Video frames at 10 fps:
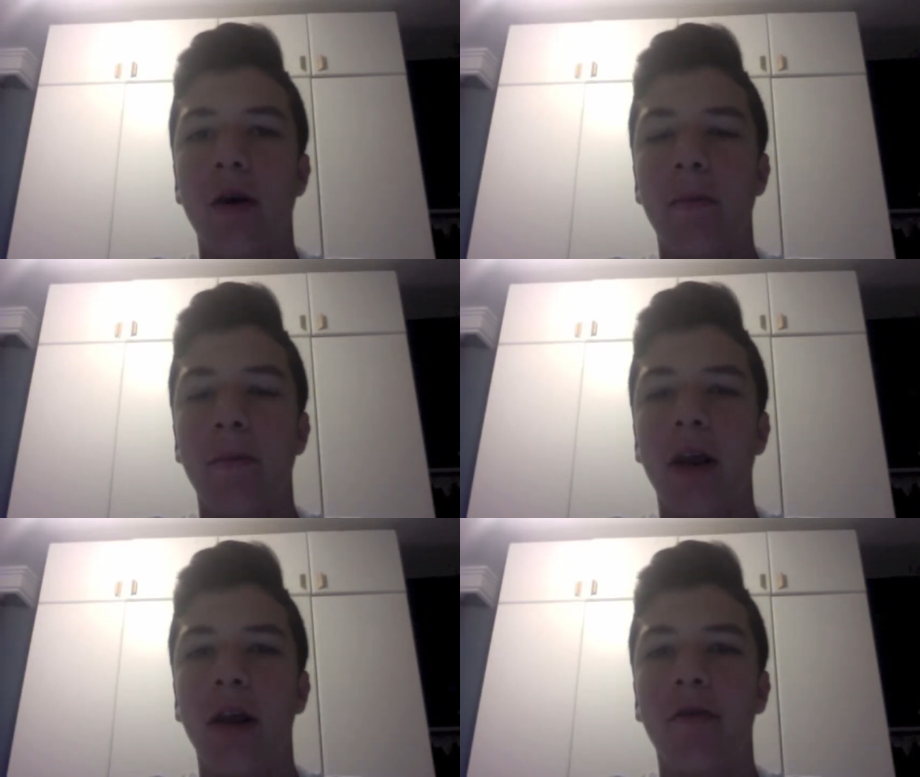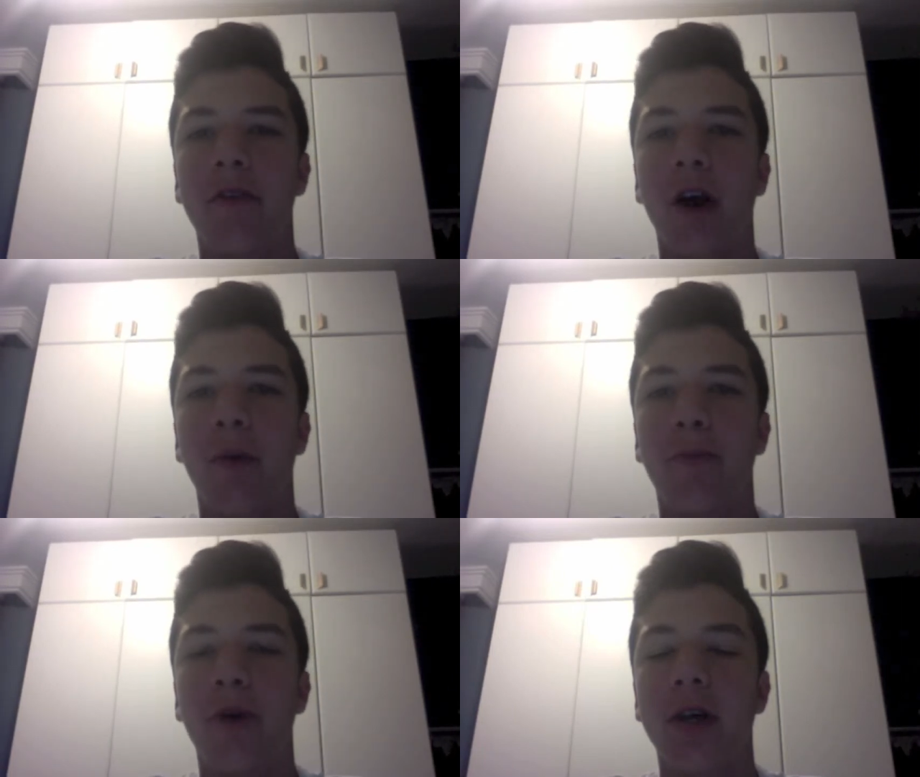Many of the
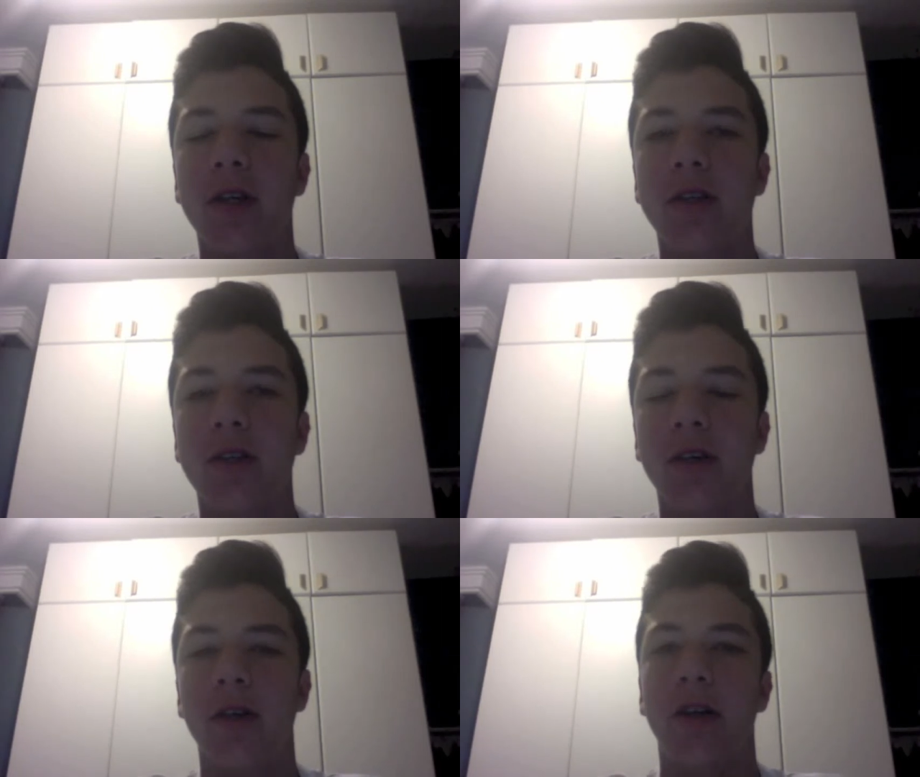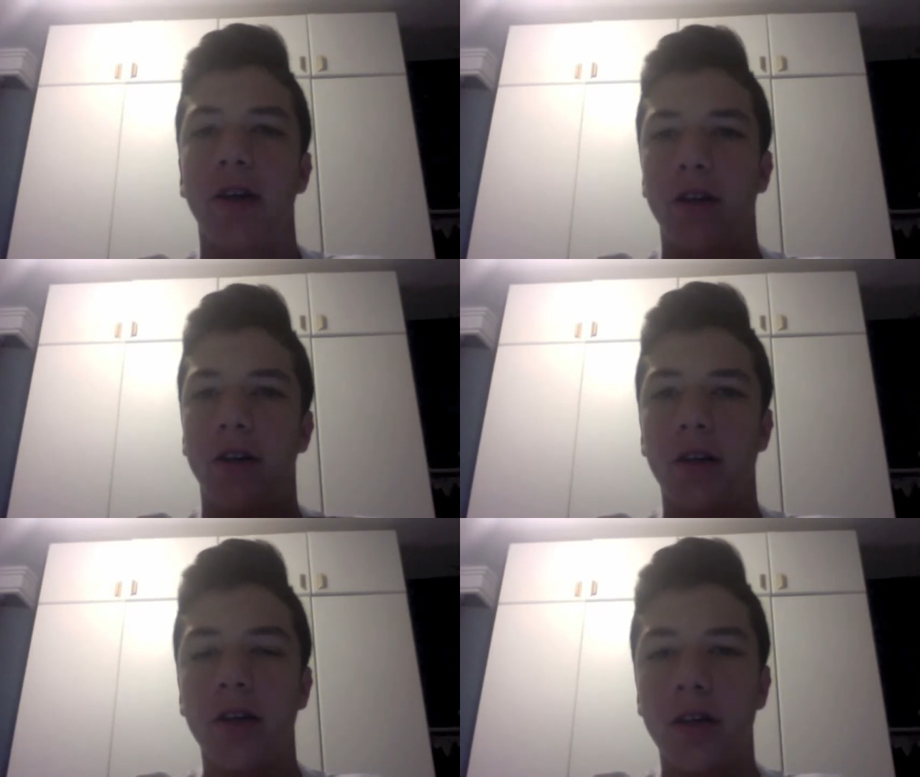outbreaks in